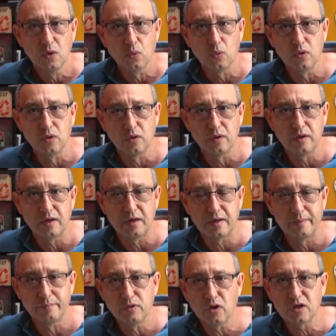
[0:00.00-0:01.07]

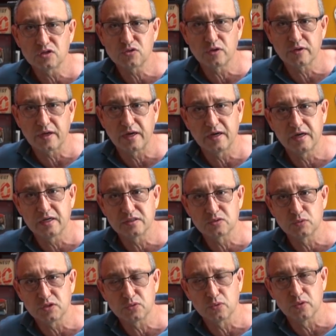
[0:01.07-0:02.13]
were nitro cars,
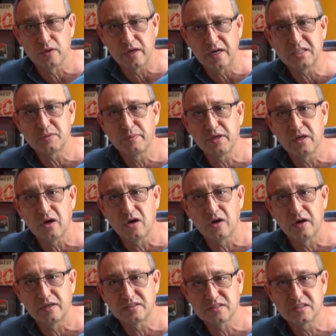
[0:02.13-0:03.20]
which were
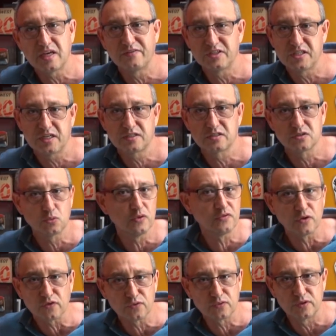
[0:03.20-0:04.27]
HPI Savage X's. We've
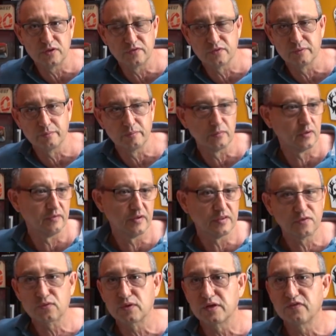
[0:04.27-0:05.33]
got 3 of them,
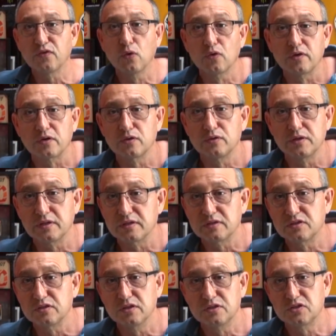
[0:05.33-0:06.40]
4 including
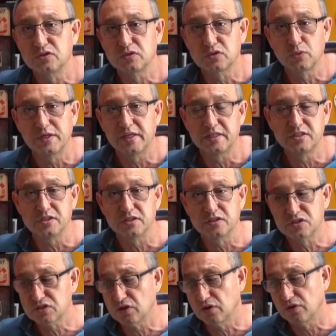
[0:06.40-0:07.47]
the twin engines.
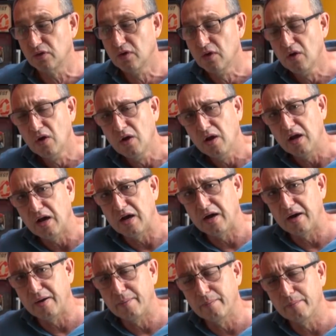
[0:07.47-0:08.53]
So
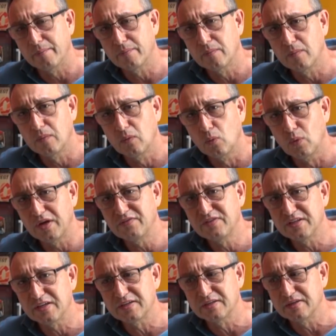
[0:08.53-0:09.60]
we've
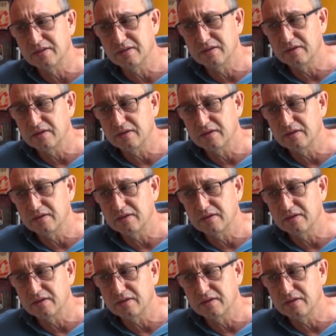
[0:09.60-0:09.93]
done